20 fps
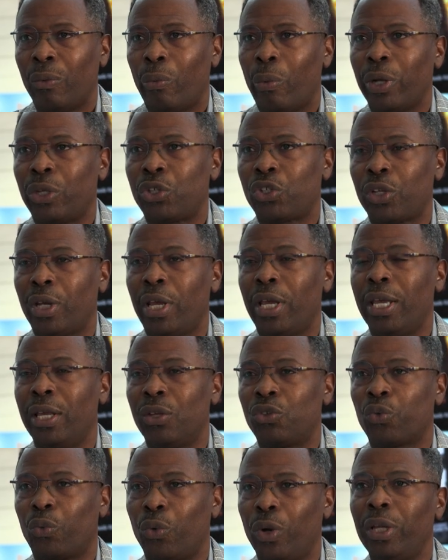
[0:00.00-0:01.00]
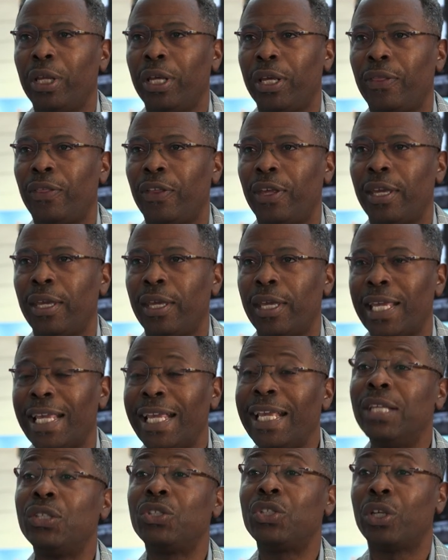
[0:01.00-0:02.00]
which is really the
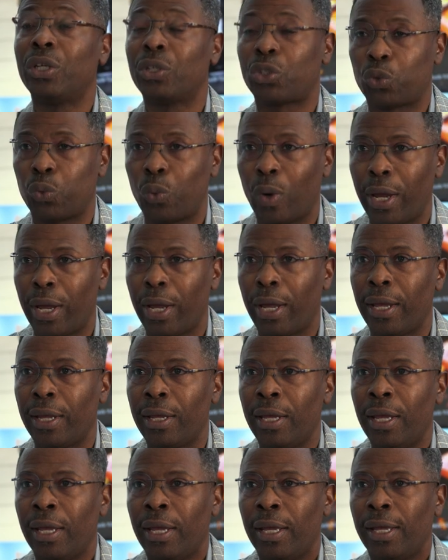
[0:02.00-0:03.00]
easiest way,